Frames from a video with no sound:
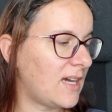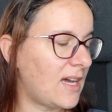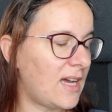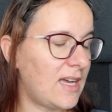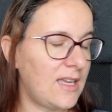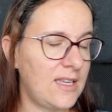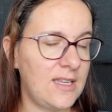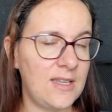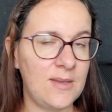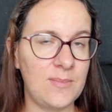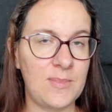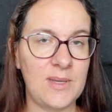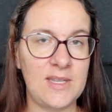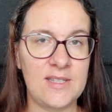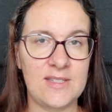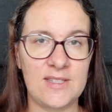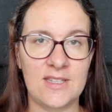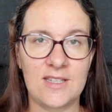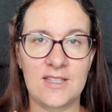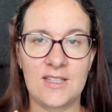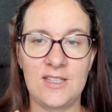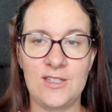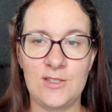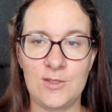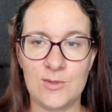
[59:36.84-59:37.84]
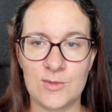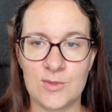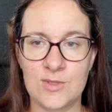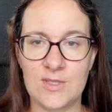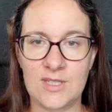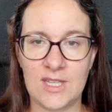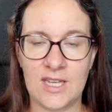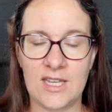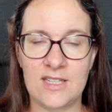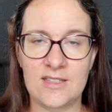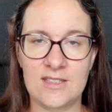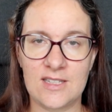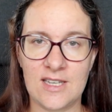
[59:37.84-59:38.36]
I basically used
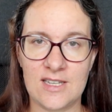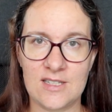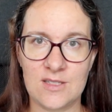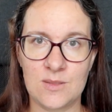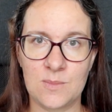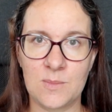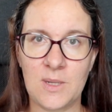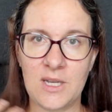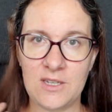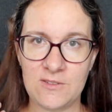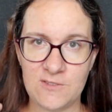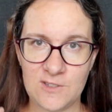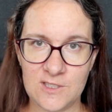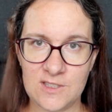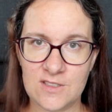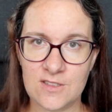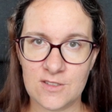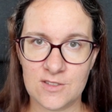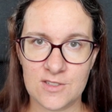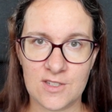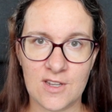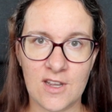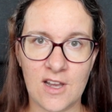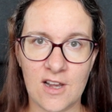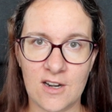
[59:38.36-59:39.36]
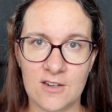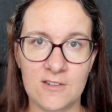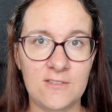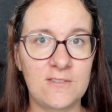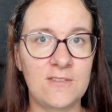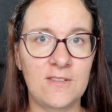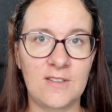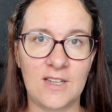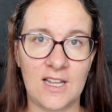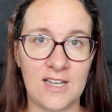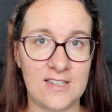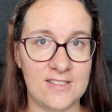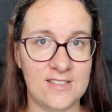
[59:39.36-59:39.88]
that as my winter
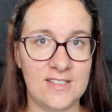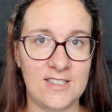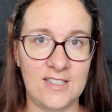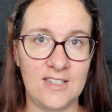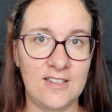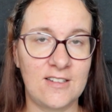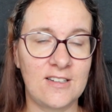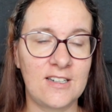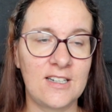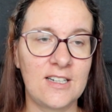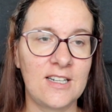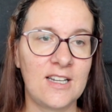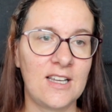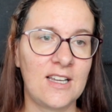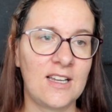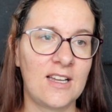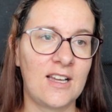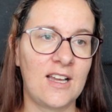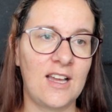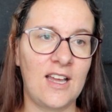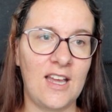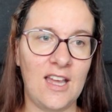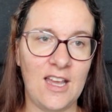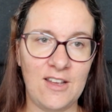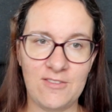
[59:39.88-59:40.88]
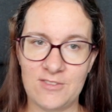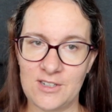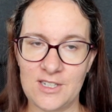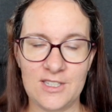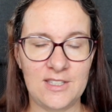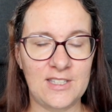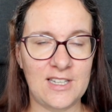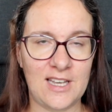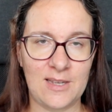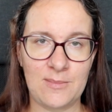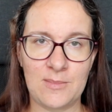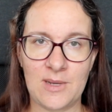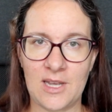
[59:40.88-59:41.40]
scarf last year every
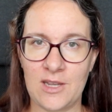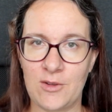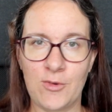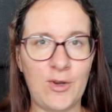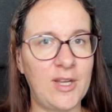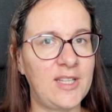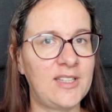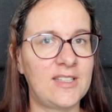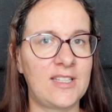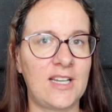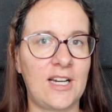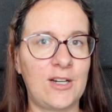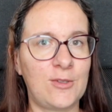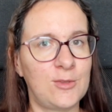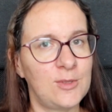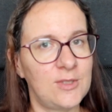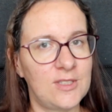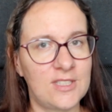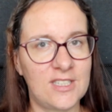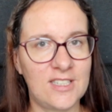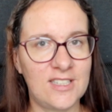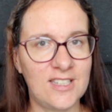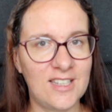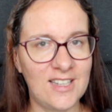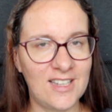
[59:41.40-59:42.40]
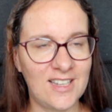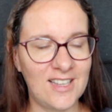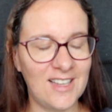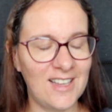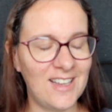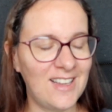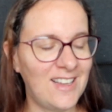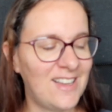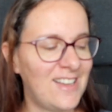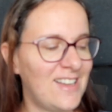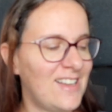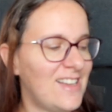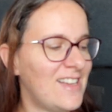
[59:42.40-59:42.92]
time I went out.
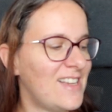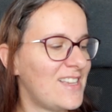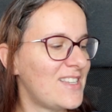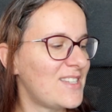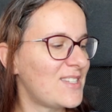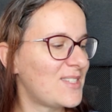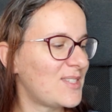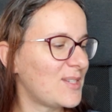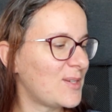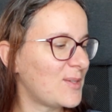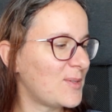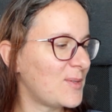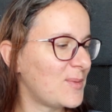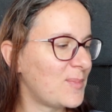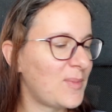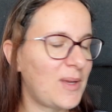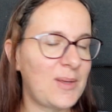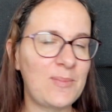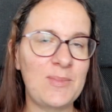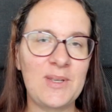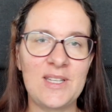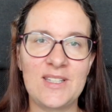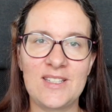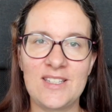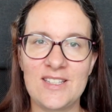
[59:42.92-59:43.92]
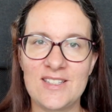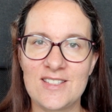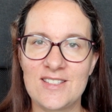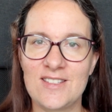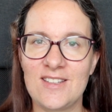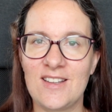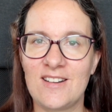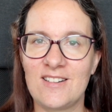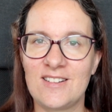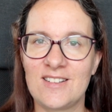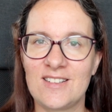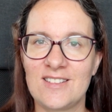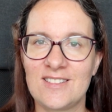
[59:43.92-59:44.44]
So maybe this
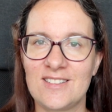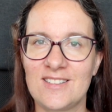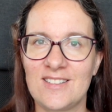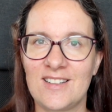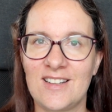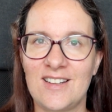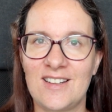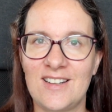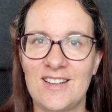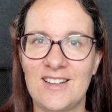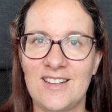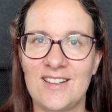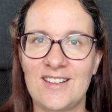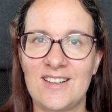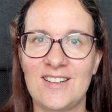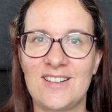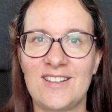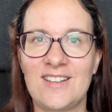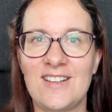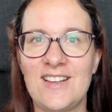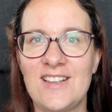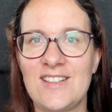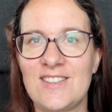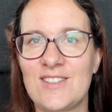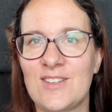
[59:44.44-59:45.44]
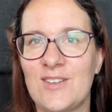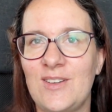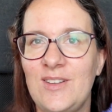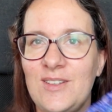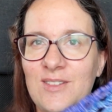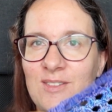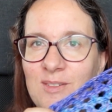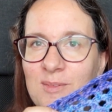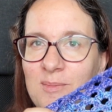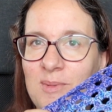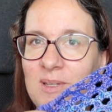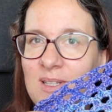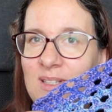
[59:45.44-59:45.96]
year it's
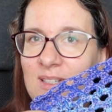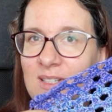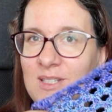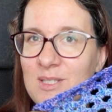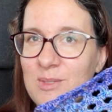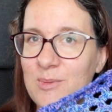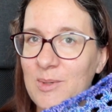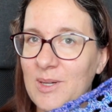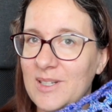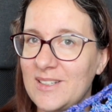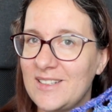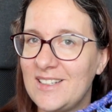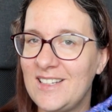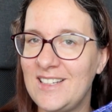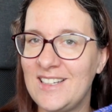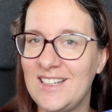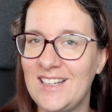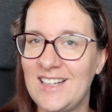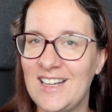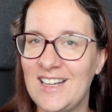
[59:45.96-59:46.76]
going to be this one,